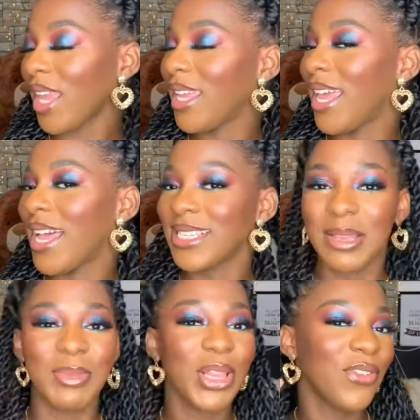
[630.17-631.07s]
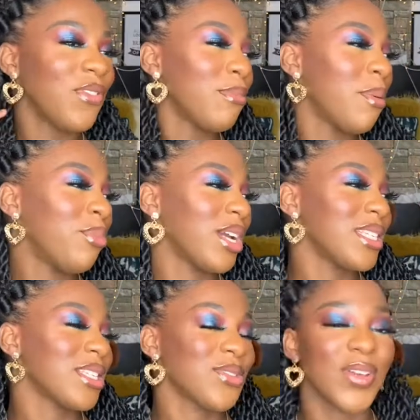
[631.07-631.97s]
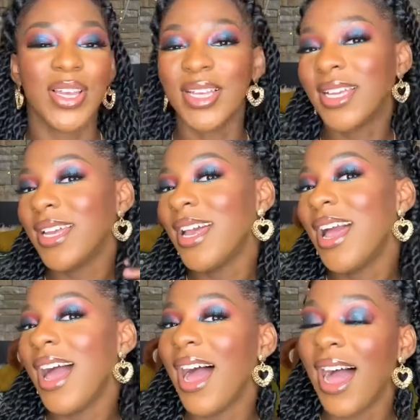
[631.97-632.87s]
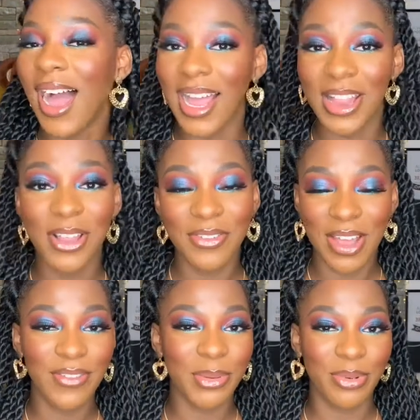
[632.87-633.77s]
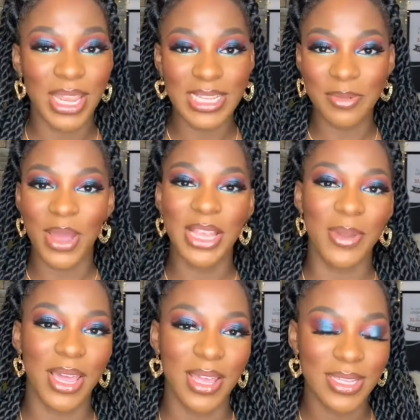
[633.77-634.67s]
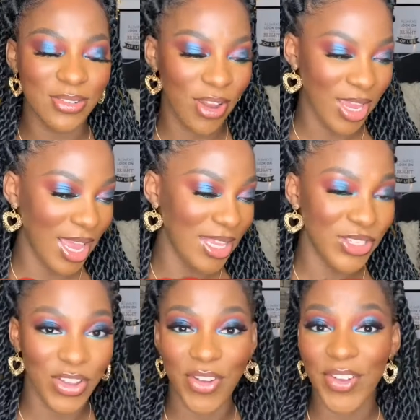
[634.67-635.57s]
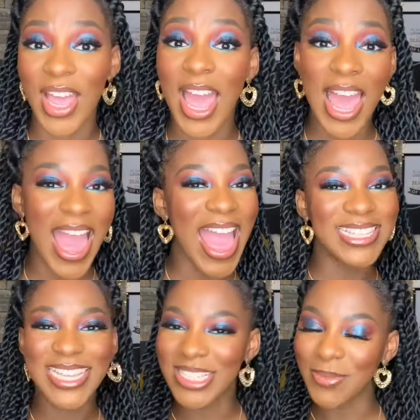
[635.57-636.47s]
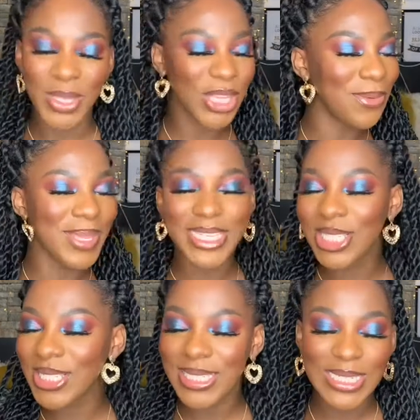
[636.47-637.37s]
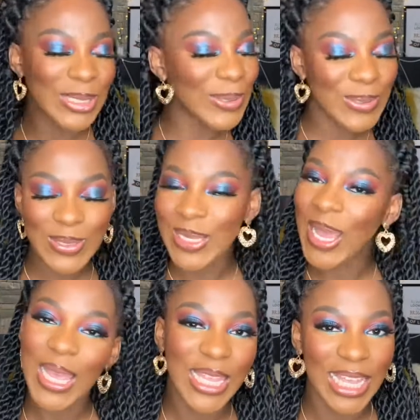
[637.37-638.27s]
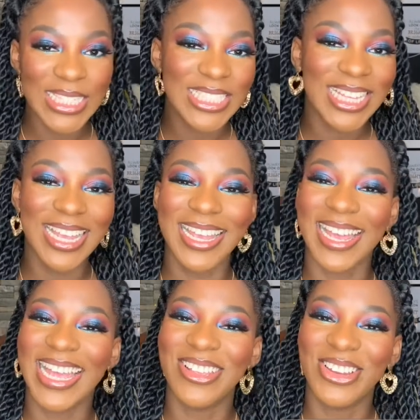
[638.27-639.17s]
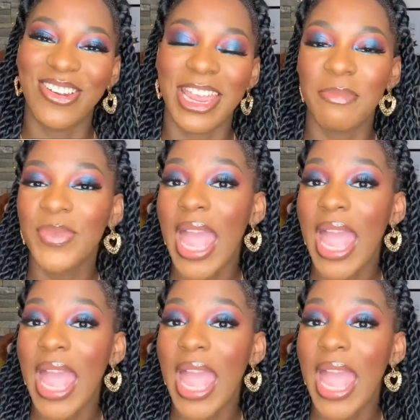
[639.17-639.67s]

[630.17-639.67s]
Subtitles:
Yes, and I'm loving my braids as well. I love having braids. But anyway, guys, right, I need to go and take some cute pictures because yes, I look great.